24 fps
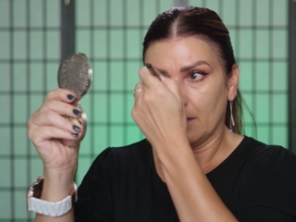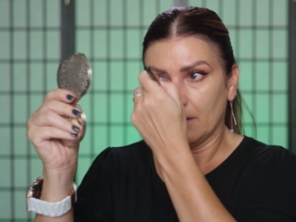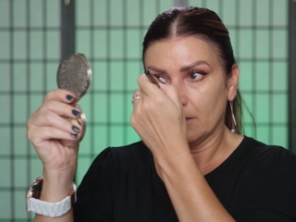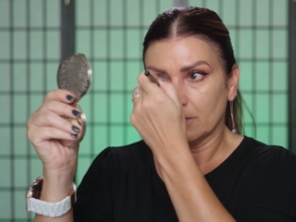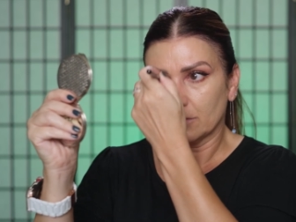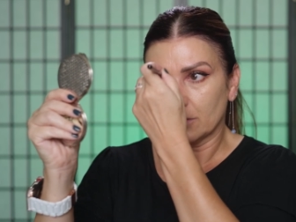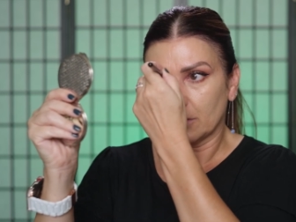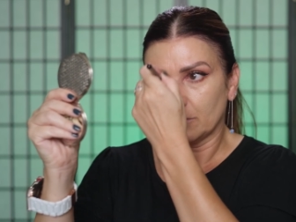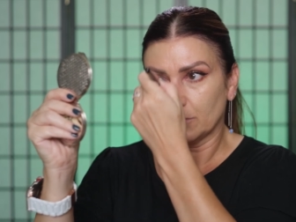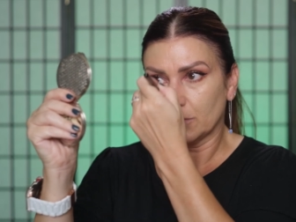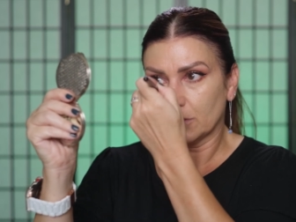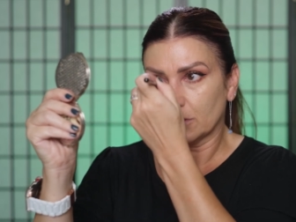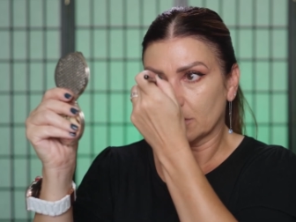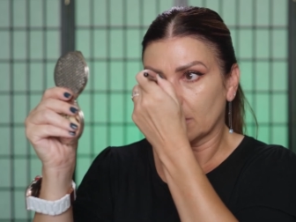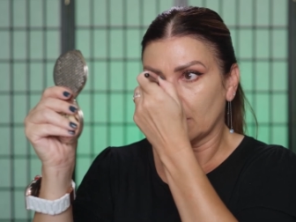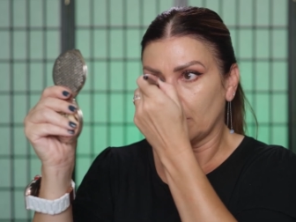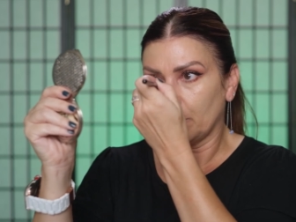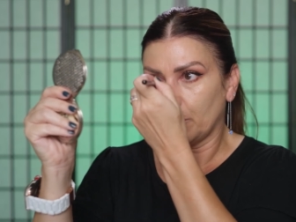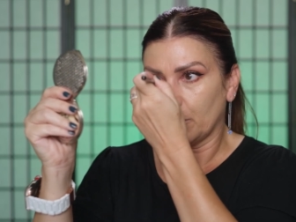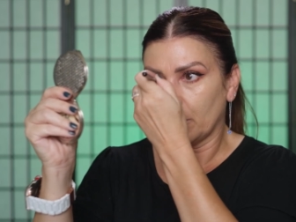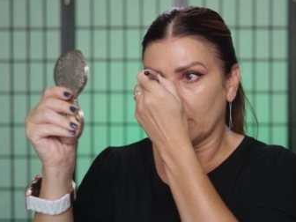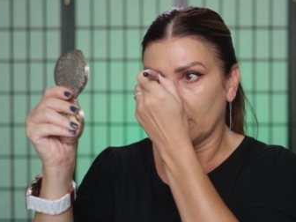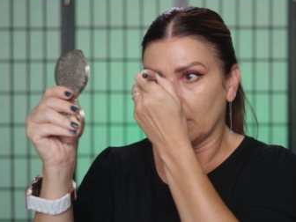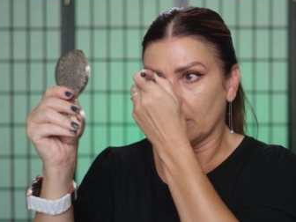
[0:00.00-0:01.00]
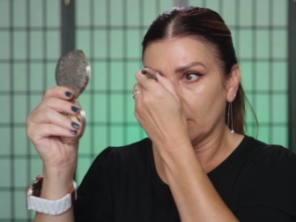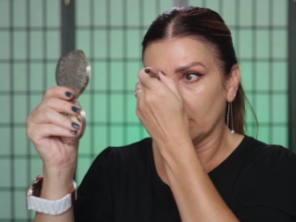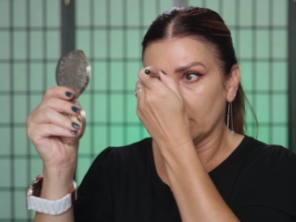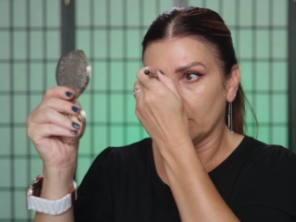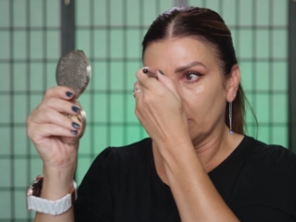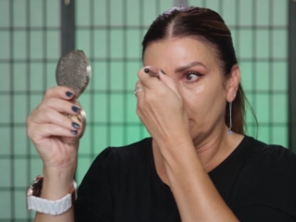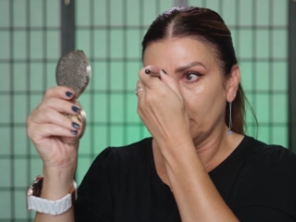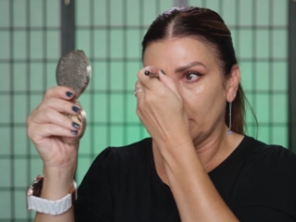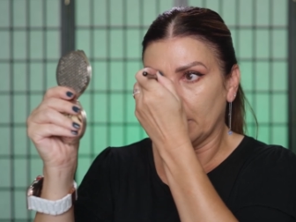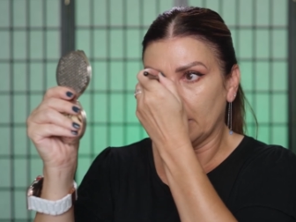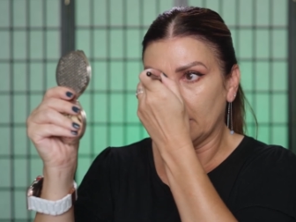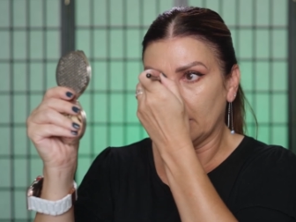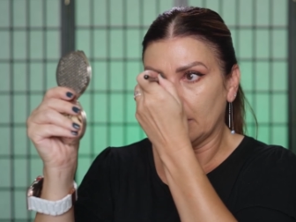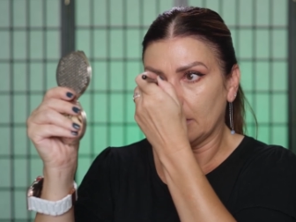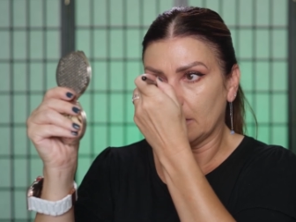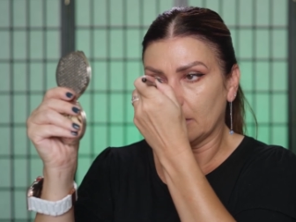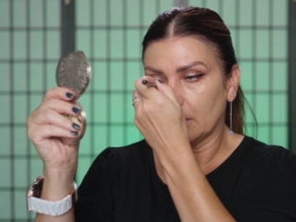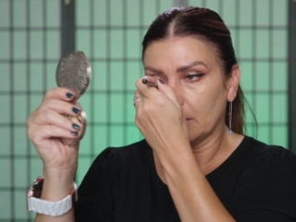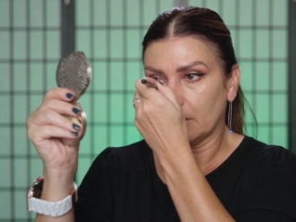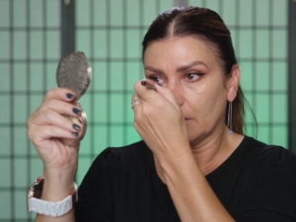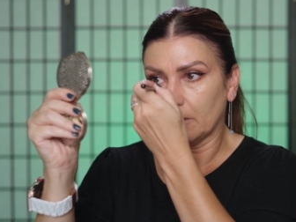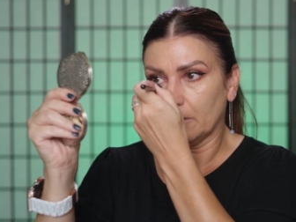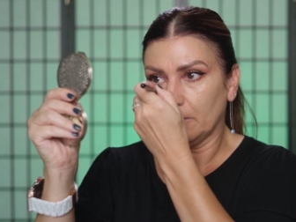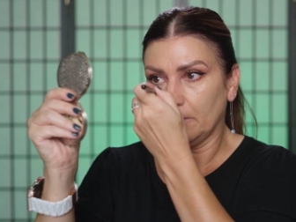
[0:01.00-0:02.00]
So I'm just gonna put a little bit in
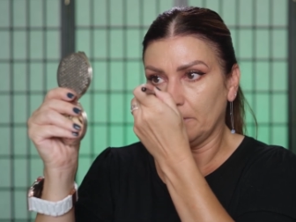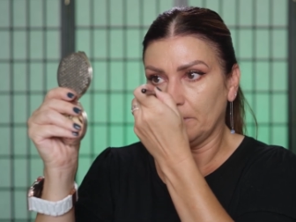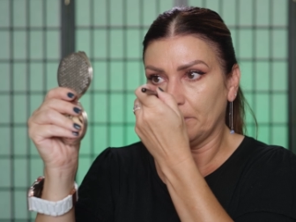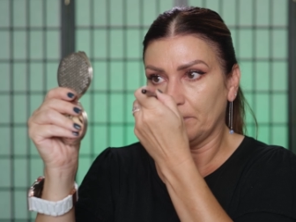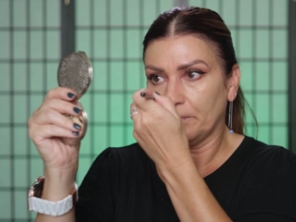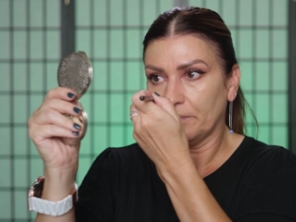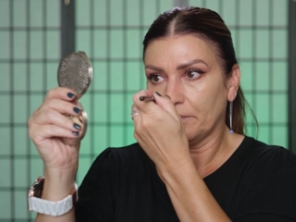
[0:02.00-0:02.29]
here.